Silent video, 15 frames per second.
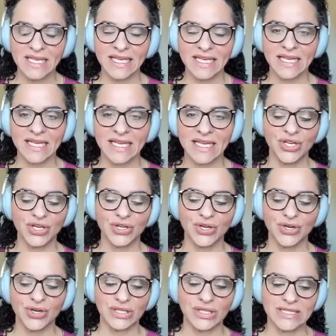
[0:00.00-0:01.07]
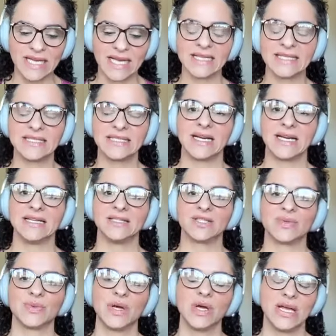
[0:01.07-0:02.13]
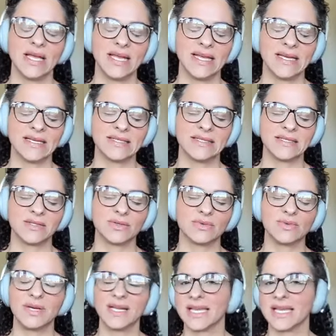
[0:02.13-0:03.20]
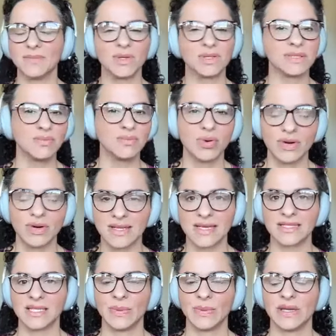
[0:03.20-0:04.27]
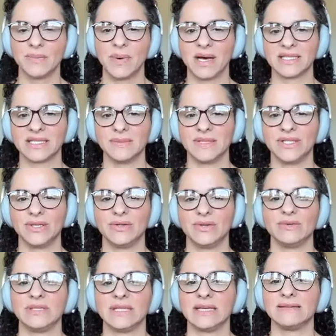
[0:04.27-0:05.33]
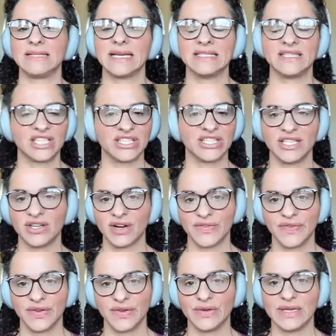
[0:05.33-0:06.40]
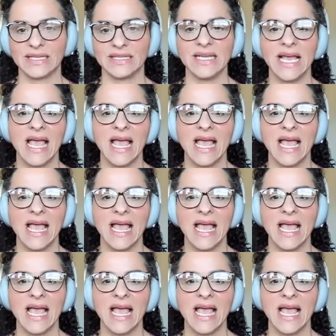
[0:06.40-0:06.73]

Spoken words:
in your intestines is one of the most important things that we could possibly do to digesting our food